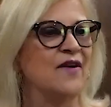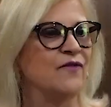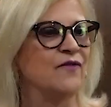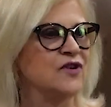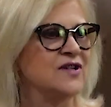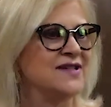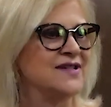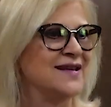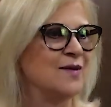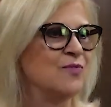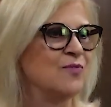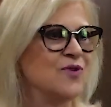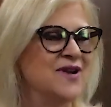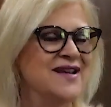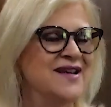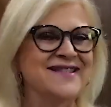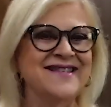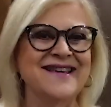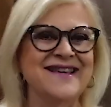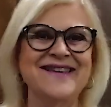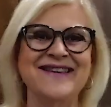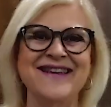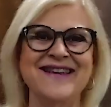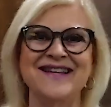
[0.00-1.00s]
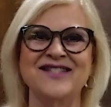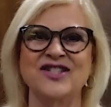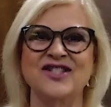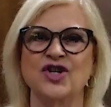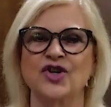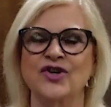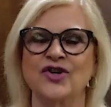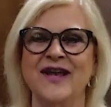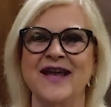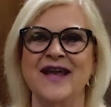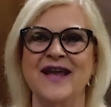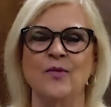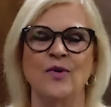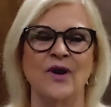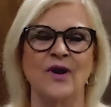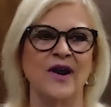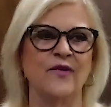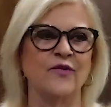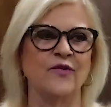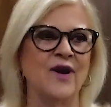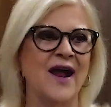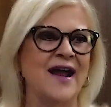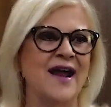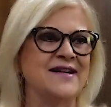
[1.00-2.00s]
For some reason yesterday,
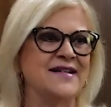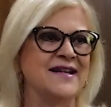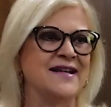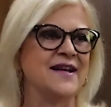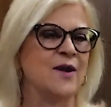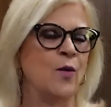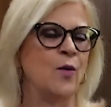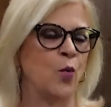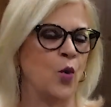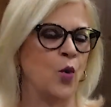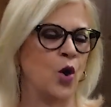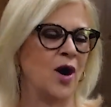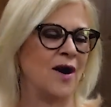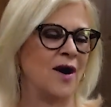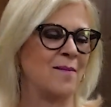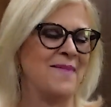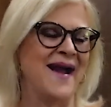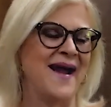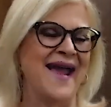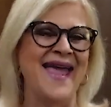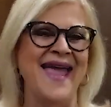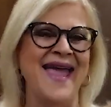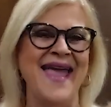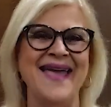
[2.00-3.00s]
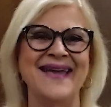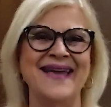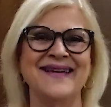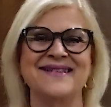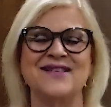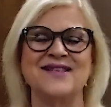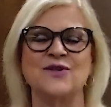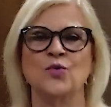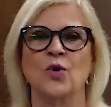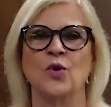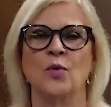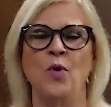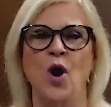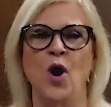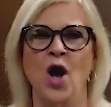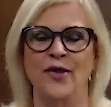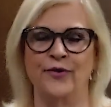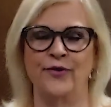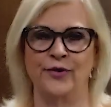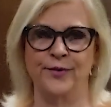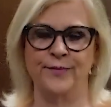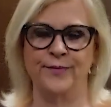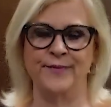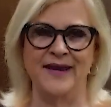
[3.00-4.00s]
whatever I did at work, my hands were
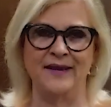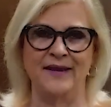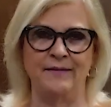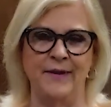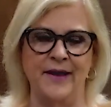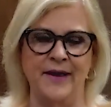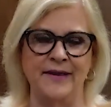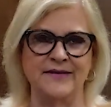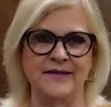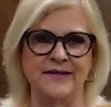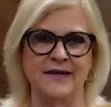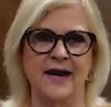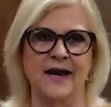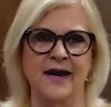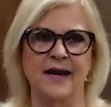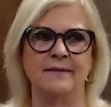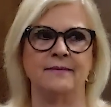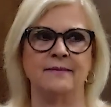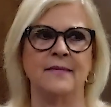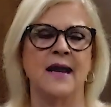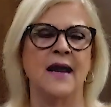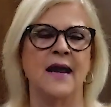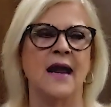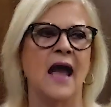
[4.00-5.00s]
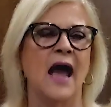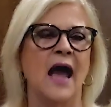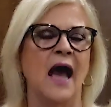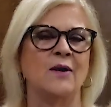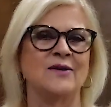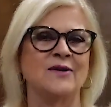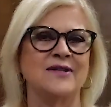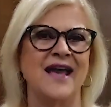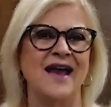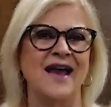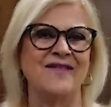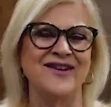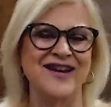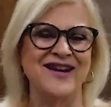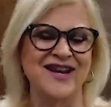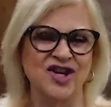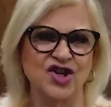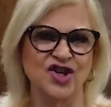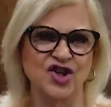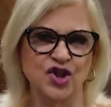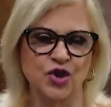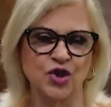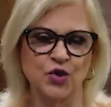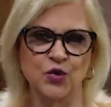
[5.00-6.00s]
bothering me last night. I was having
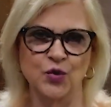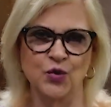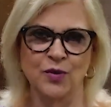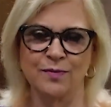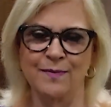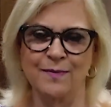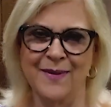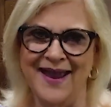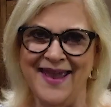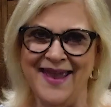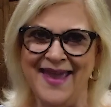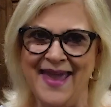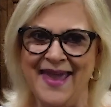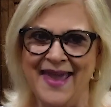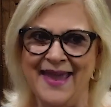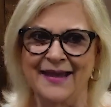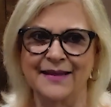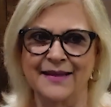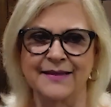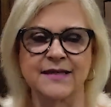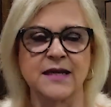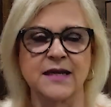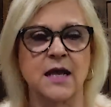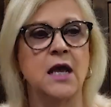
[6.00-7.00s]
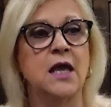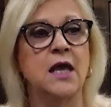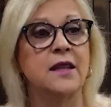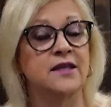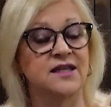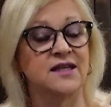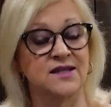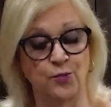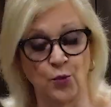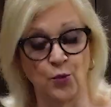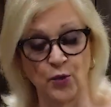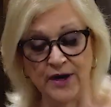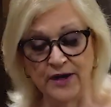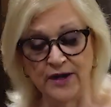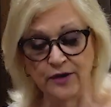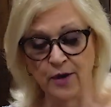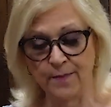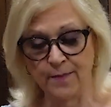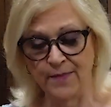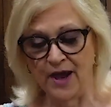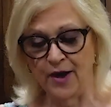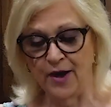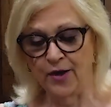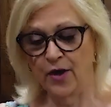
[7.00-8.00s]
issues with my hands. This morning
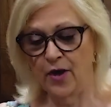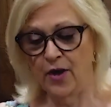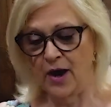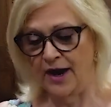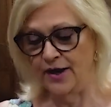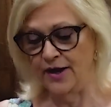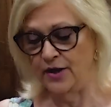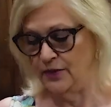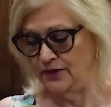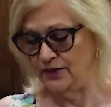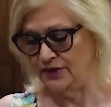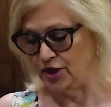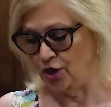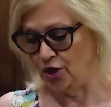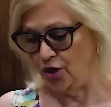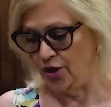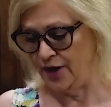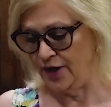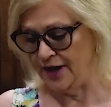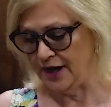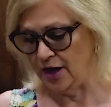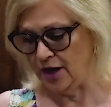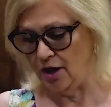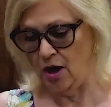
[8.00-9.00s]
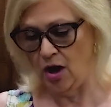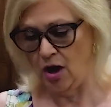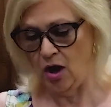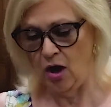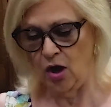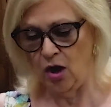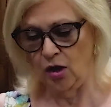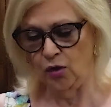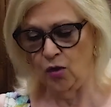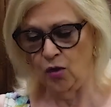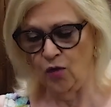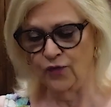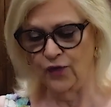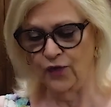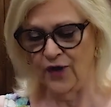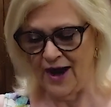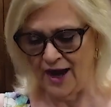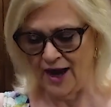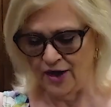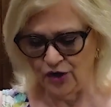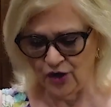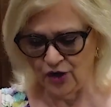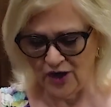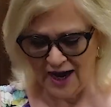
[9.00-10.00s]
they're better. I used Arnica all over.
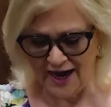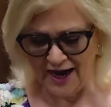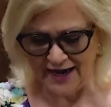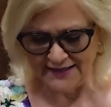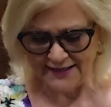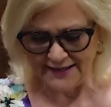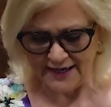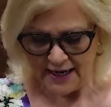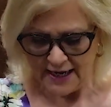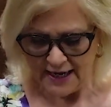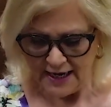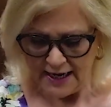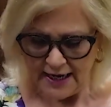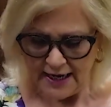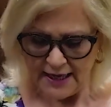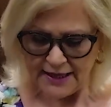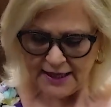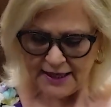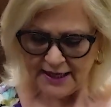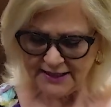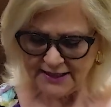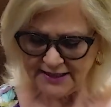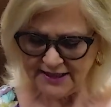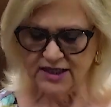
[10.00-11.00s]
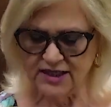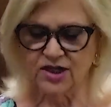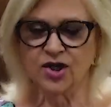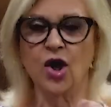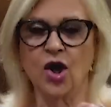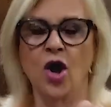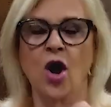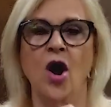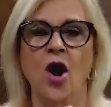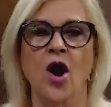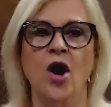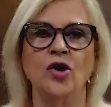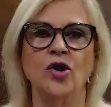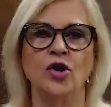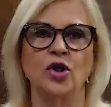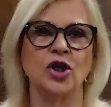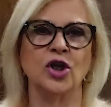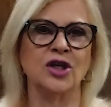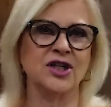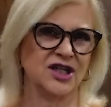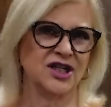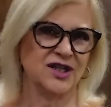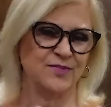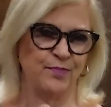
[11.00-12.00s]
And you guys, this scar
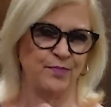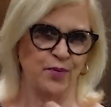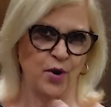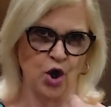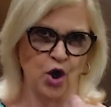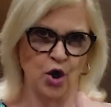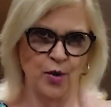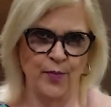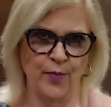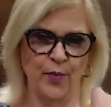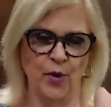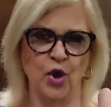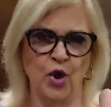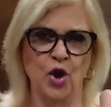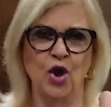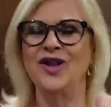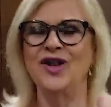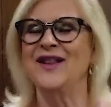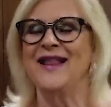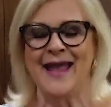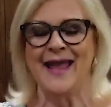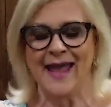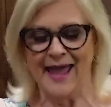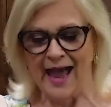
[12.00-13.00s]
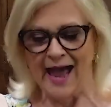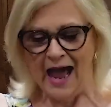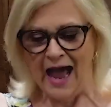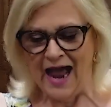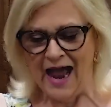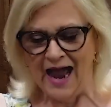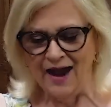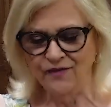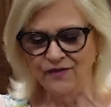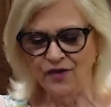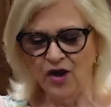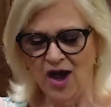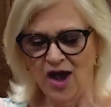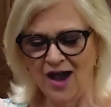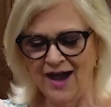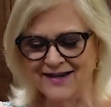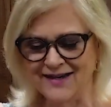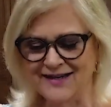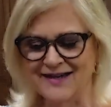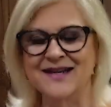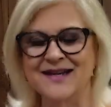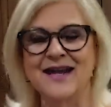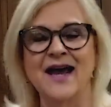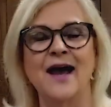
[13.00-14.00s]
looks purple. I've
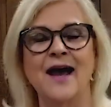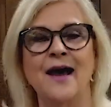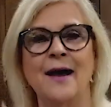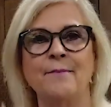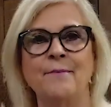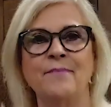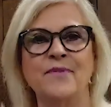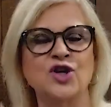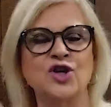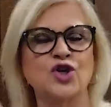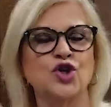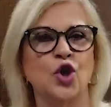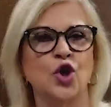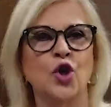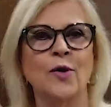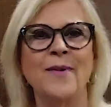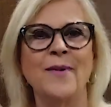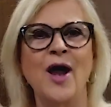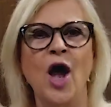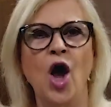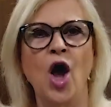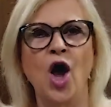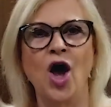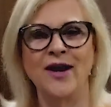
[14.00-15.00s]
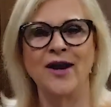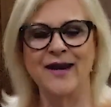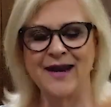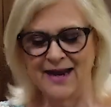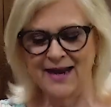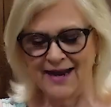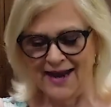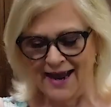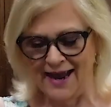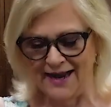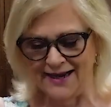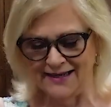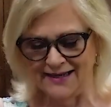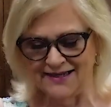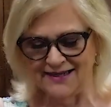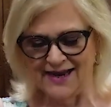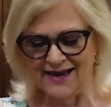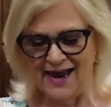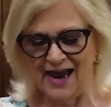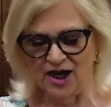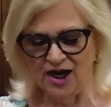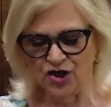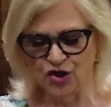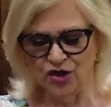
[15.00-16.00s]
got uh, on it and it's
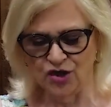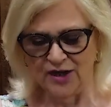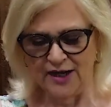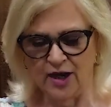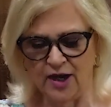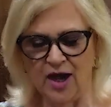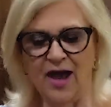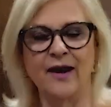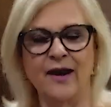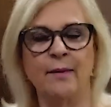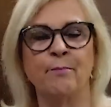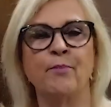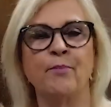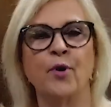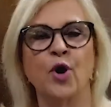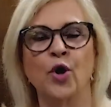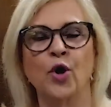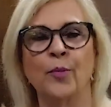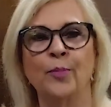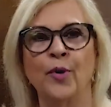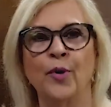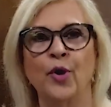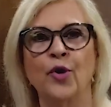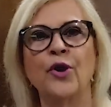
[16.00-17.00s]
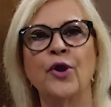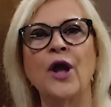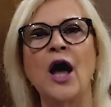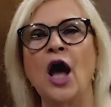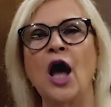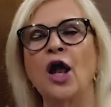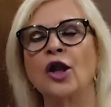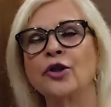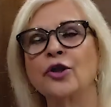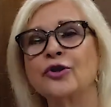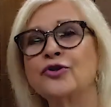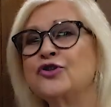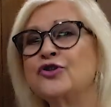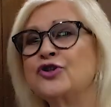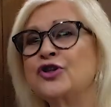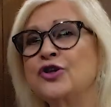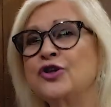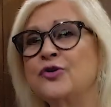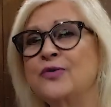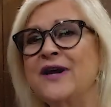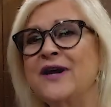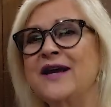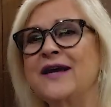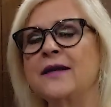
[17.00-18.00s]
actually got a purple color
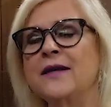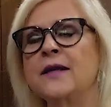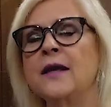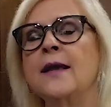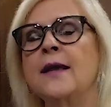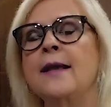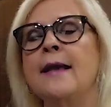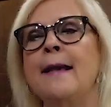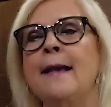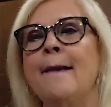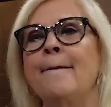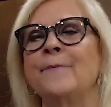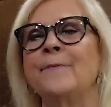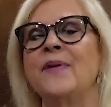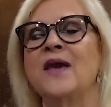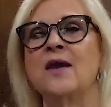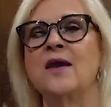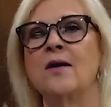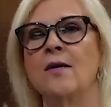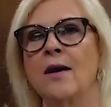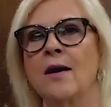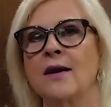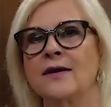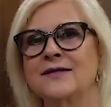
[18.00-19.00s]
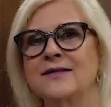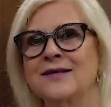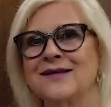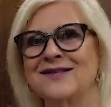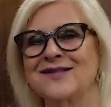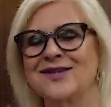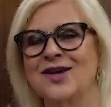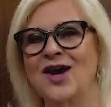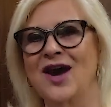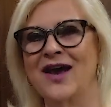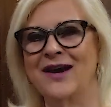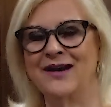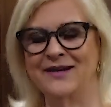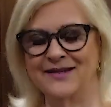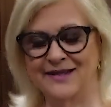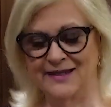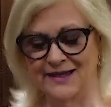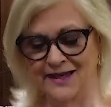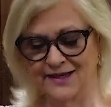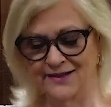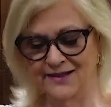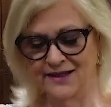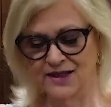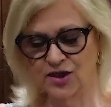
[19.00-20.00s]
to it because it's got a
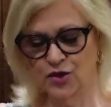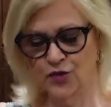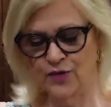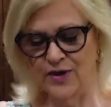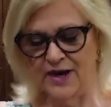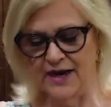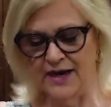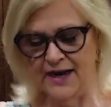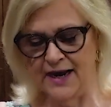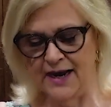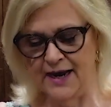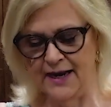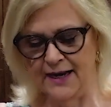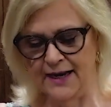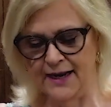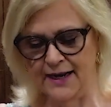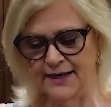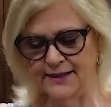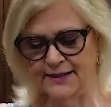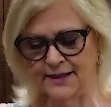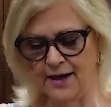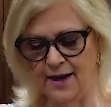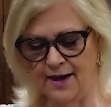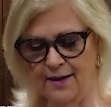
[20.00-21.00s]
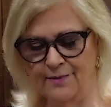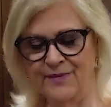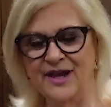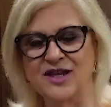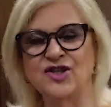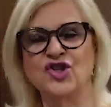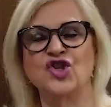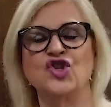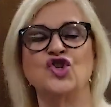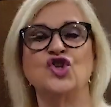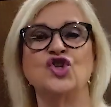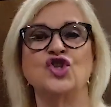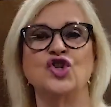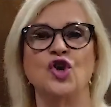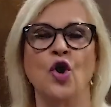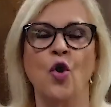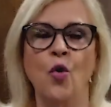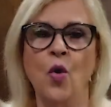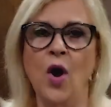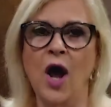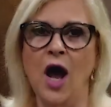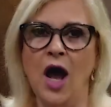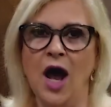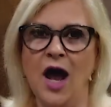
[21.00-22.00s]
sunscreen in it. Um, it's
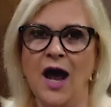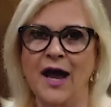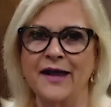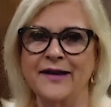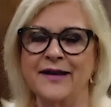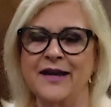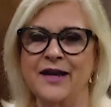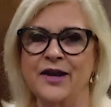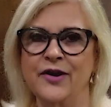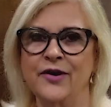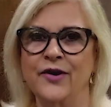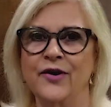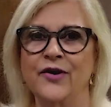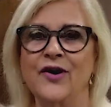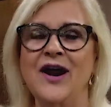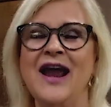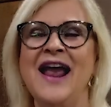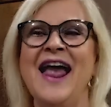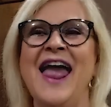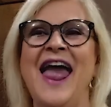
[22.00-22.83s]
so hot here